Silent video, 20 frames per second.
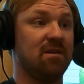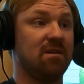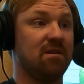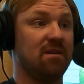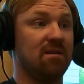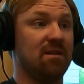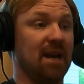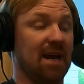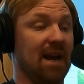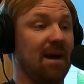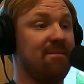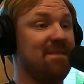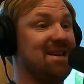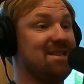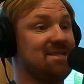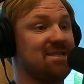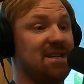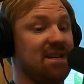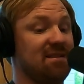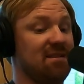Like, I'm
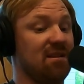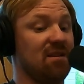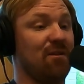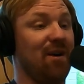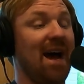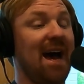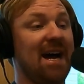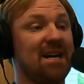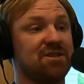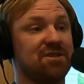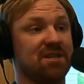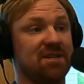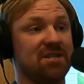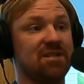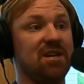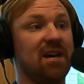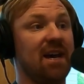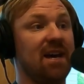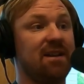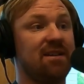not seeing the little
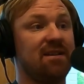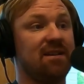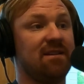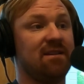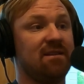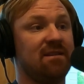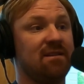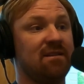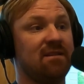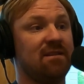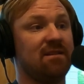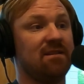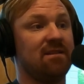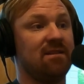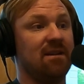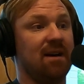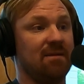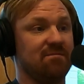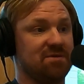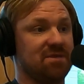hatchlings yet.
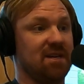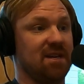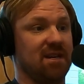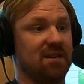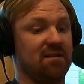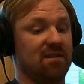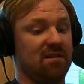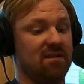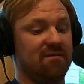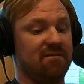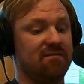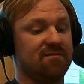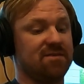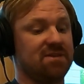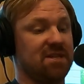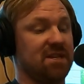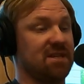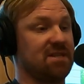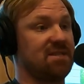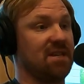I'm seeing the
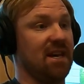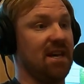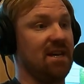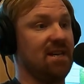6-8